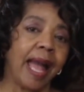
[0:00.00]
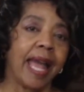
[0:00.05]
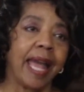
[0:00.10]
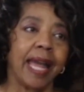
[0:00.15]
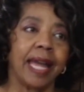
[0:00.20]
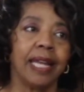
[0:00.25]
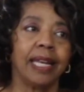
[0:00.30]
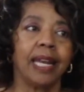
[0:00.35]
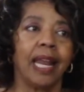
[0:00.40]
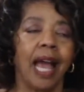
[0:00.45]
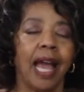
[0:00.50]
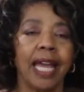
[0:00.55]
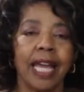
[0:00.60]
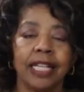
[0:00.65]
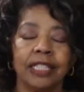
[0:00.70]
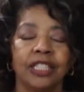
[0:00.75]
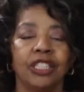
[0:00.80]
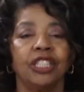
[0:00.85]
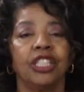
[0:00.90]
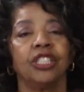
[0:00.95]
And
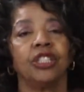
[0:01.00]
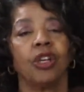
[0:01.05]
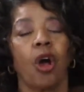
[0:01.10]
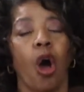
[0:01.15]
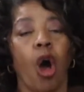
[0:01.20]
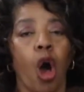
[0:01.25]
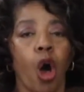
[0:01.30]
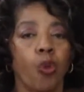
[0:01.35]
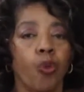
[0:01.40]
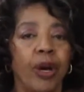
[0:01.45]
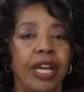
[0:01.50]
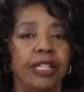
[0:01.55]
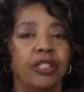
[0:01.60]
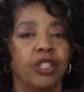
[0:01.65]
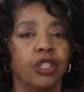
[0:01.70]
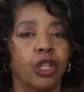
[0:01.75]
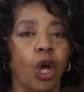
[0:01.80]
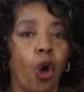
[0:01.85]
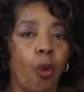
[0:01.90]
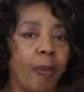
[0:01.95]
it's just always
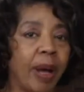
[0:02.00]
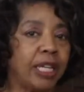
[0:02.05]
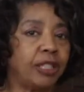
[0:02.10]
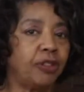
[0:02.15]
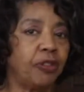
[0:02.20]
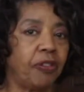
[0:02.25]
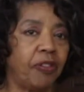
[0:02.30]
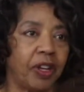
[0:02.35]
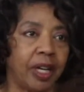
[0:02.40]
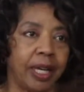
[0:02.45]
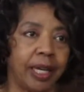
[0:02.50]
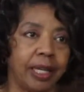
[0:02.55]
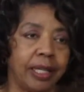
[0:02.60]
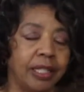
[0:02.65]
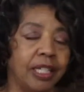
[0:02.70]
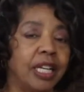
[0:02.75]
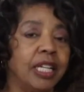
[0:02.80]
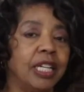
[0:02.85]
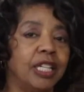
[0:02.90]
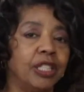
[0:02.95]
so much
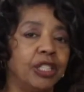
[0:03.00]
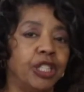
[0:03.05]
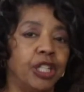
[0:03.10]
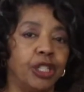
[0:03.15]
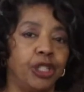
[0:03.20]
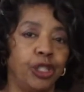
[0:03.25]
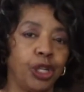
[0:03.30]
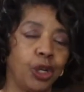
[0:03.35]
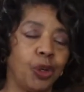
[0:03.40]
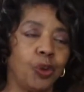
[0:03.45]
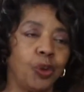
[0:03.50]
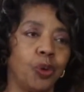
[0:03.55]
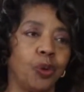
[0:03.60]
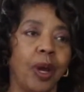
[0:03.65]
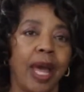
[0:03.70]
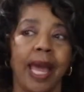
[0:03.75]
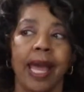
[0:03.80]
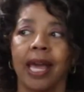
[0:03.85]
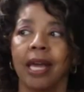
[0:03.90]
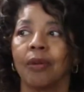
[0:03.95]
fun to
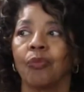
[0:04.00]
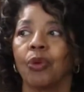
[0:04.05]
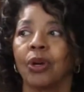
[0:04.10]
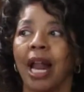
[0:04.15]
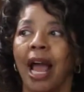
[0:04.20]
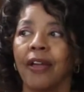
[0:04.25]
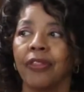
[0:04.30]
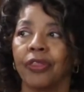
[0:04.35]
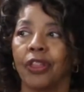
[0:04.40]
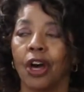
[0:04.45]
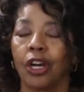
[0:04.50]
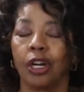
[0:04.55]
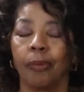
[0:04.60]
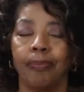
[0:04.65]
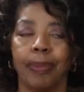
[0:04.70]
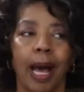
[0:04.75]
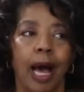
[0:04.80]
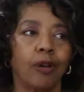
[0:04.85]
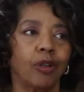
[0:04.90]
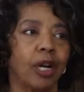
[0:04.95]
do. And when I thought
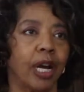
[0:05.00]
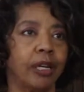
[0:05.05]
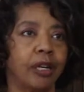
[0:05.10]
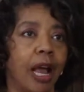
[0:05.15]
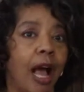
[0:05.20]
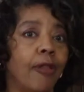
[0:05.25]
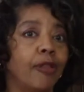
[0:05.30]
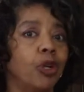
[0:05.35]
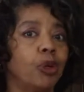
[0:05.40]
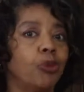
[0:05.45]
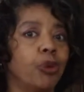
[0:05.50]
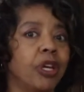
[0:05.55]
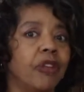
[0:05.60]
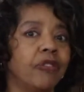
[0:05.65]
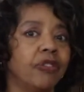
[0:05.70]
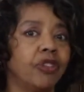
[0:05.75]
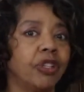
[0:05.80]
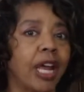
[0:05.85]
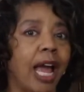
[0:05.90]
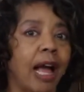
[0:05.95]
about another
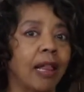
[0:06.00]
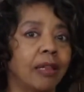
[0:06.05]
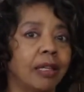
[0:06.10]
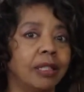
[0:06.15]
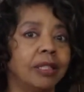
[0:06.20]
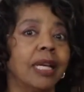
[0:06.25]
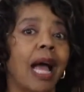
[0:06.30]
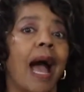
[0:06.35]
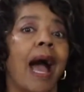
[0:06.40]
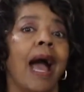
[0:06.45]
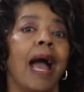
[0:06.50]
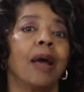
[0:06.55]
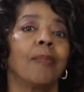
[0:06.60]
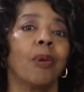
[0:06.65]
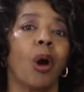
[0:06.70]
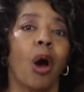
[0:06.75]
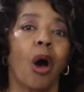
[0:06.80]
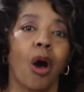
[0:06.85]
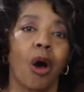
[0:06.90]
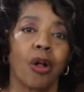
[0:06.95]
wreath challenge,
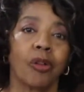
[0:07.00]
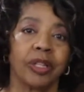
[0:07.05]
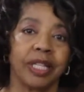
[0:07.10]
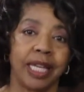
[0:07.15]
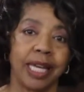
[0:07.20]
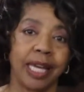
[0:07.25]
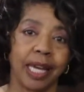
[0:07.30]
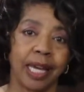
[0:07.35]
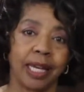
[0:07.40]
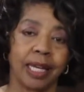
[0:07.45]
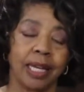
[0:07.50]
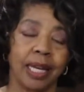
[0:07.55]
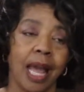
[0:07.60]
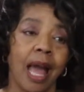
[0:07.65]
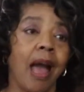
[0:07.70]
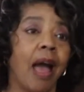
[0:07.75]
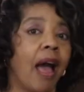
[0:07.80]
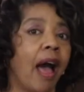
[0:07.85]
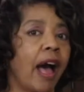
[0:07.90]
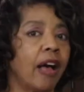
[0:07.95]
I'm all in.
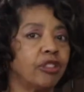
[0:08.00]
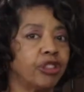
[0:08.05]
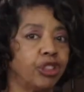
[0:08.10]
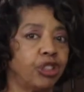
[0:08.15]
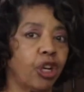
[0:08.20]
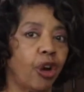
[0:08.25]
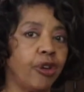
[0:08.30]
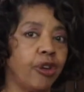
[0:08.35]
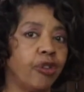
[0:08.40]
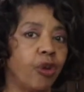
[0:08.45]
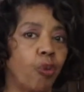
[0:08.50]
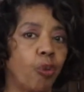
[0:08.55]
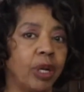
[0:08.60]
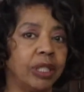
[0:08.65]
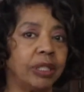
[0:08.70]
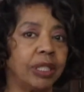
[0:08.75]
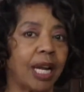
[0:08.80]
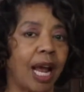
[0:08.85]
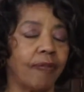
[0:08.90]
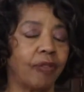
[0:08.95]
I'll show you the
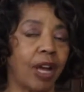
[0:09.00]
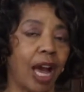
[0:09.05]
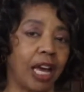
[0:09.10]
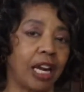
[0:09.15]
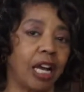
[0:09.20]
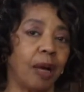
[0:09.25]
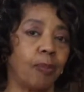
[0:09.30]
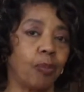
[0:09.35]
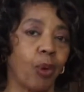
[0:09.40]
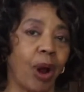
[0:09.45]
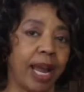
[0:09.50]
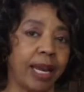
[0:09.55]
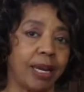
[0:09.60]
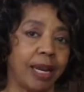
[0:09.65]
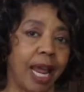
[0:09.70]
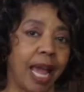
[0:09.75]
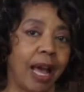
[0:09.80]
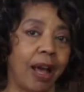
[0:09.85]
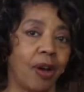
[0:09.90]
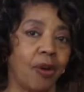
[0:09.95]
ones that I've got up right
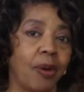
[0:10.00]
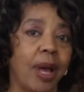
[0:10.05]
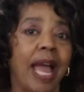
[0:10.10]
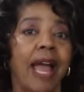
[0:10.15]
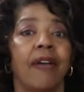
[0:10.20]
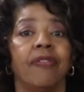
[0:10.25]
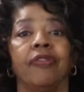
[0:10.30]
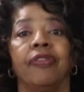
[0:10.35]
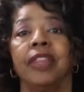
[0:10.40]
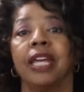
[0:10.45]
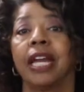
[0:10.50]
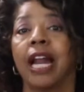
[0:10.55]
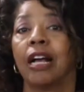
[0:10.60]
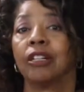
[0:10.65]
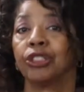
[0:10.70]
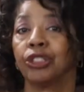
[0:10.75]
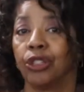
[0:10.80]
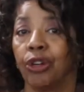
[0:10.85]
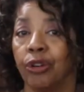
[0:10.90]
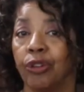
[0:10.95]
now, and then
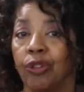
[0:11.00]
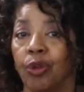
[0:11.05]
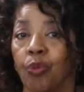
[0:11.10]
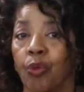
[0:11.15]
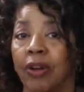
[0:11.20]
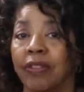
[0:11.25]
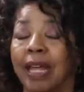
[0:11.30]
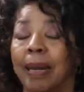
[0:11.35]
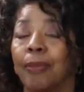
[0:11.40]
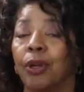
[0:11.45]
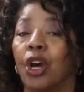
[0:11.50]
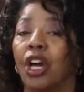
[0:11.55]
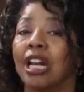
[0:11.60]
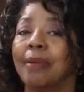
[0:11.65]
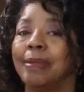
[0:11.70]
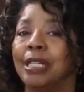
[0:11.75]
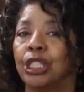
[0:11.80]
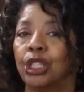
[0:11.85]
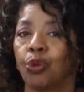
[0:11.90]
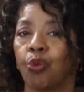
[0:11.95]
I'll show you the one that I'm going
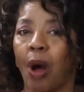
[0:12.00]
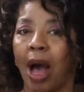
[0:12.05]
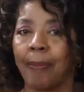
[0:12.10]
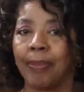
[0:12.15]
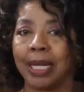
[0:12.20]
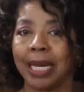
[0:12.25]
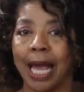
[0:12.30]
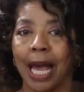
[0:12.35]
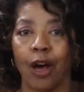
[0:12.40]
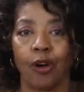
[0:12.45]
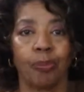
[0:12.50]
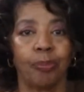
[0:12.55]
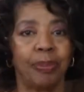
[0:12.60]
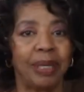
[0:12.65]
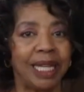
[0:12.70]
to be swapping out.